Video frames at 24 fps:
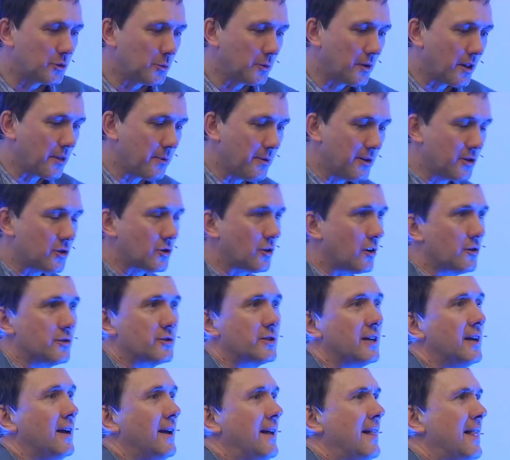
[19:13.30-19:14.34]
the 23
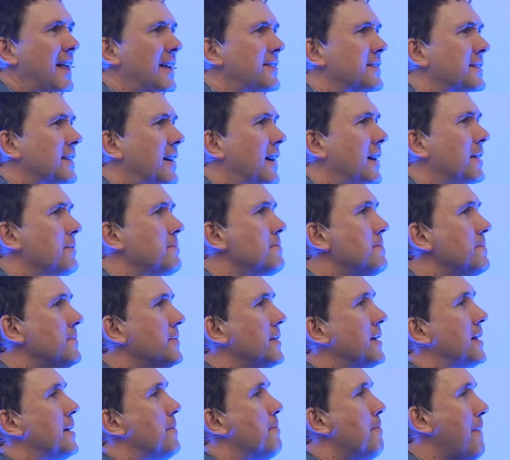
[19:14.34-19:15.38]
stars. That's an
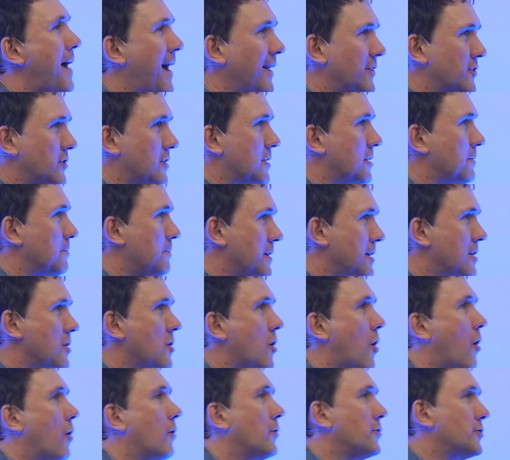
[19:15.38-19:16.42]
unimaginably
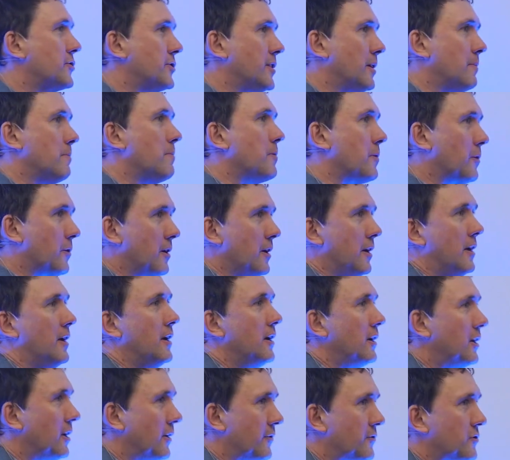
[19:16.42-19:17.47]
large number
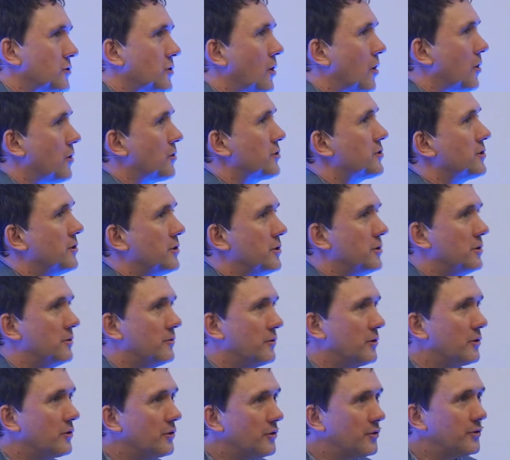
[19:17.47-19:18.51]
of stars in the
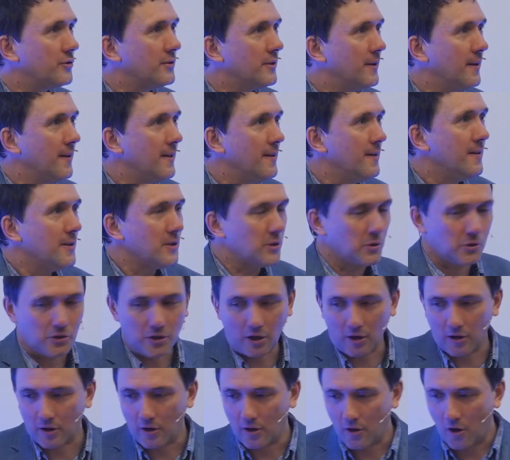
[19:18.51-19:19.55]
universe. So it's
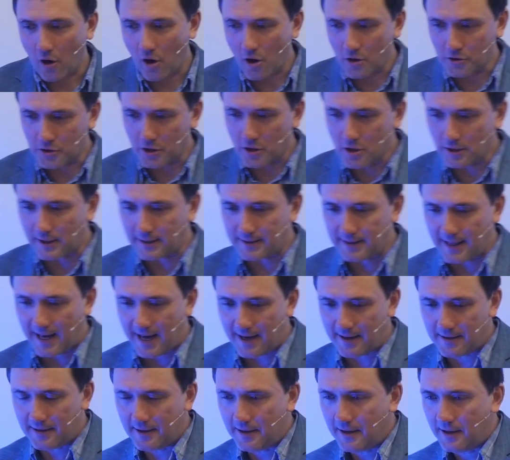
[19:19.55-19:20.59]
not hard to look at
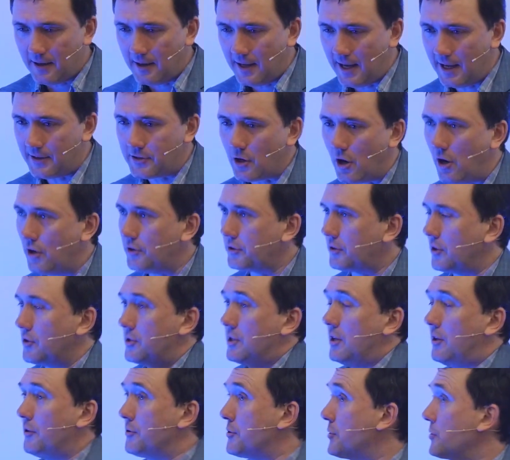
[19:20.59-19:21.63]
that and to ask
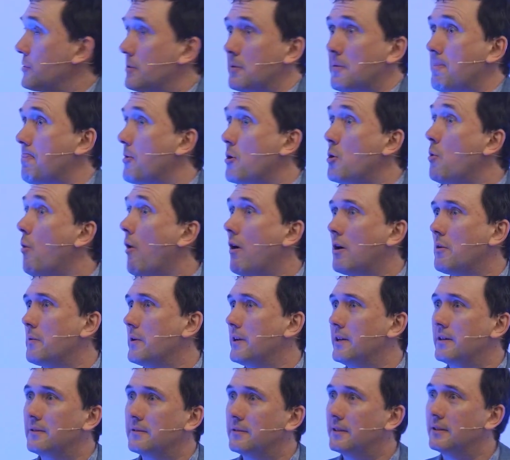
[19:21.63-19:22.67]
ourselves, who are
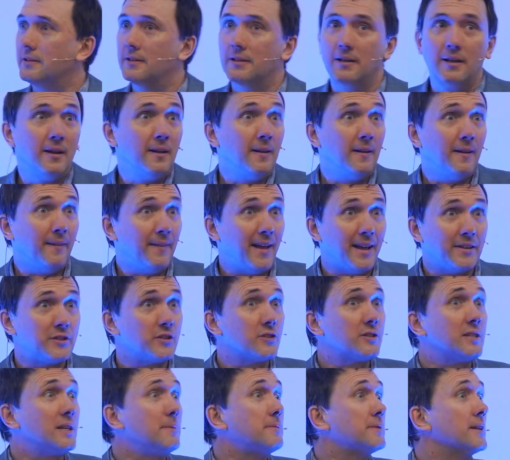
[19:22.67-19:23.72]
we? Right? That
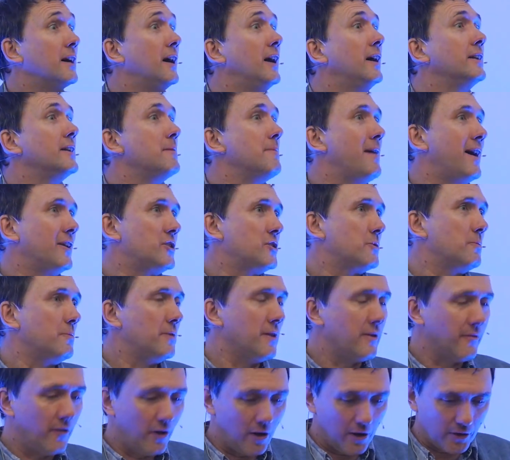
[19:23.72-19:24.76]
just seems
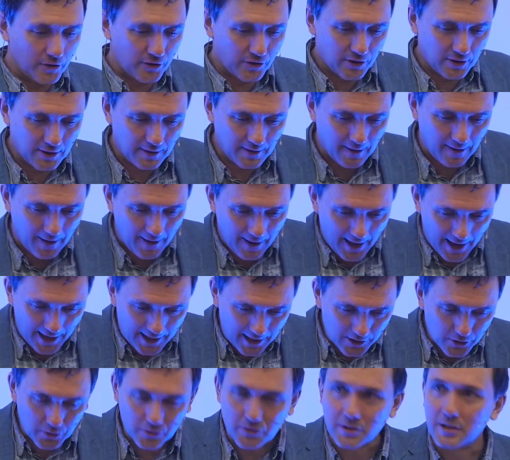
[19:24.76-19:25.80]
unimaginably vast. And
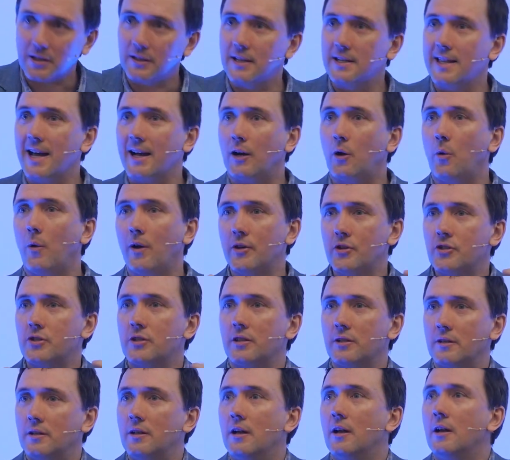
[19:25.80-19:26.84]
interestingly, that
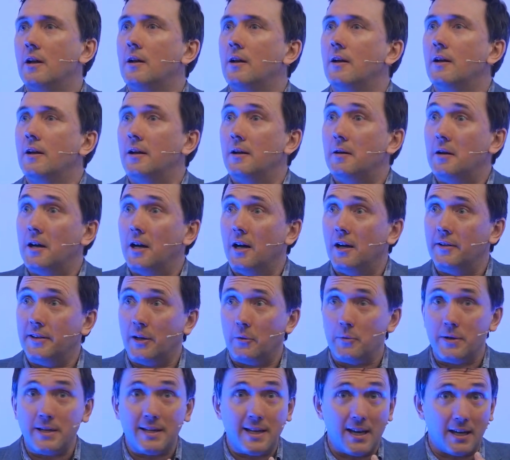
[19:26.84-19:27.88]
question
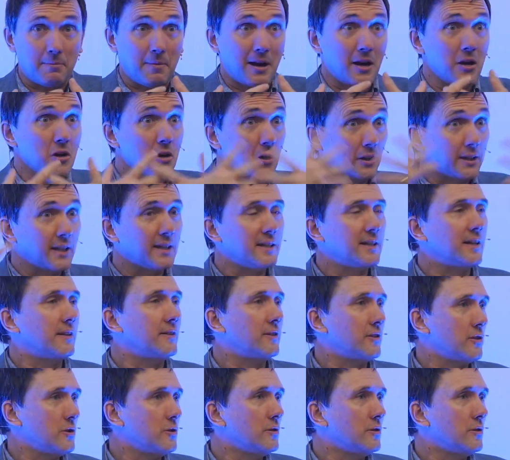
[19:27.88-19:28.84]
that we get by looking at the